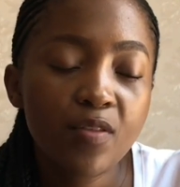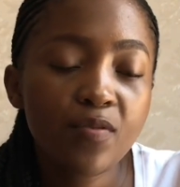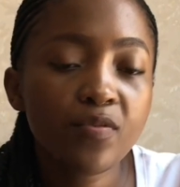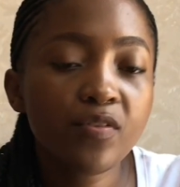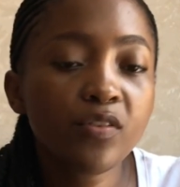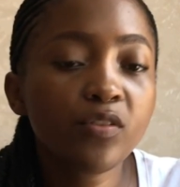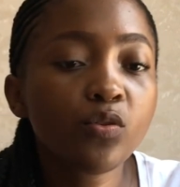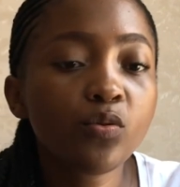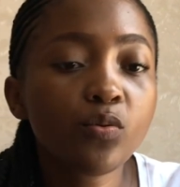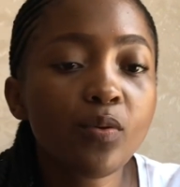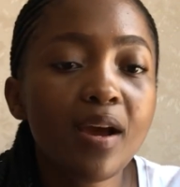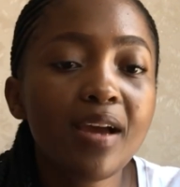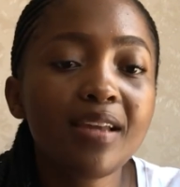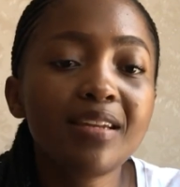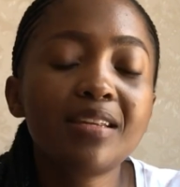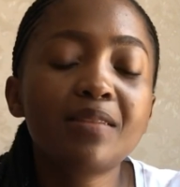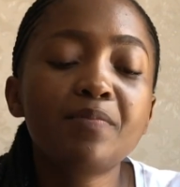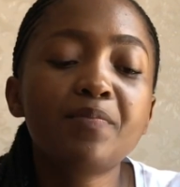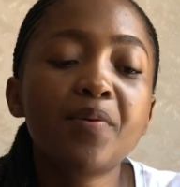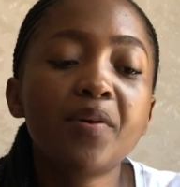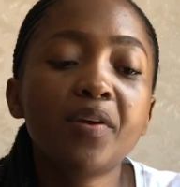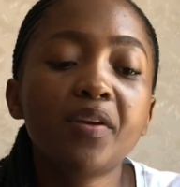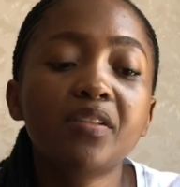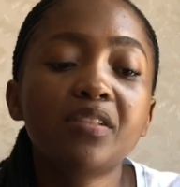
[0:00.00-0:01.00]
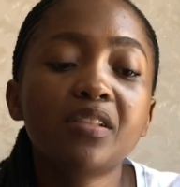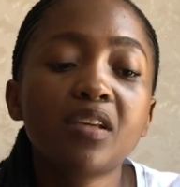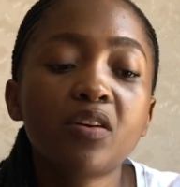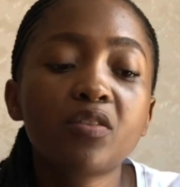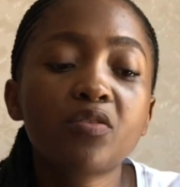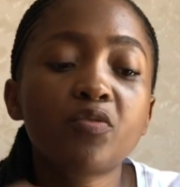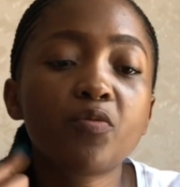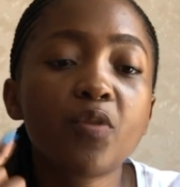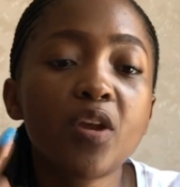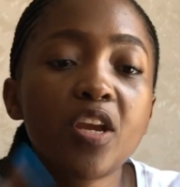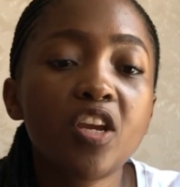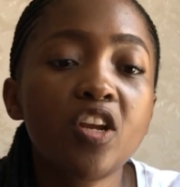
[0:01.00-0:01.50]
This one, it pays
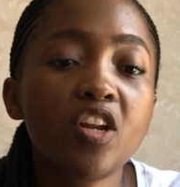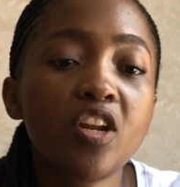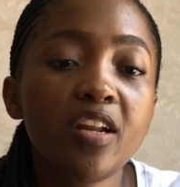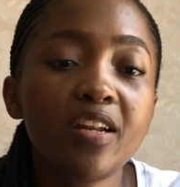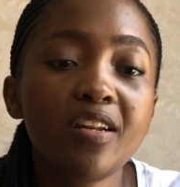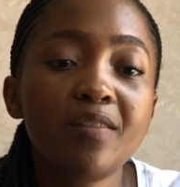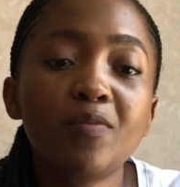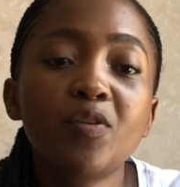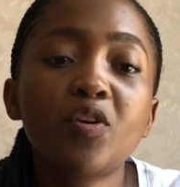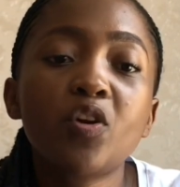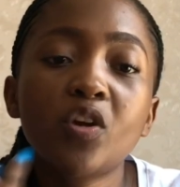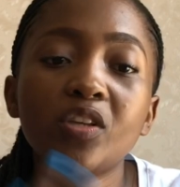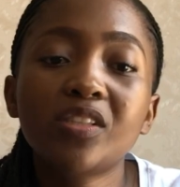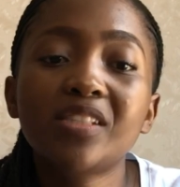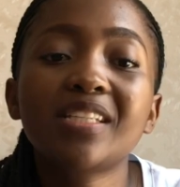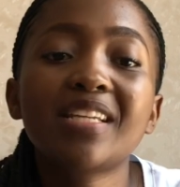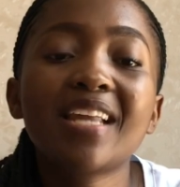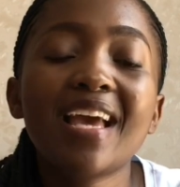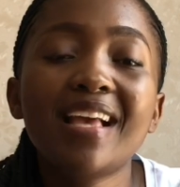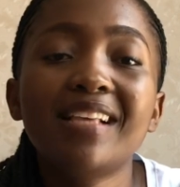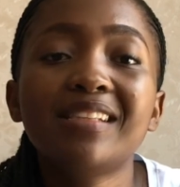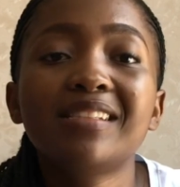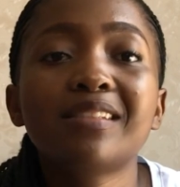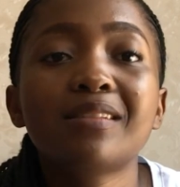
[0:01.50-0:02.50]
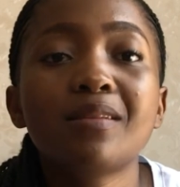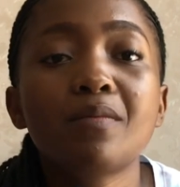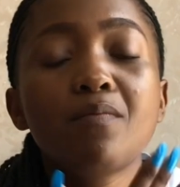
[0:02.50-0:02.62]
out regularly because it has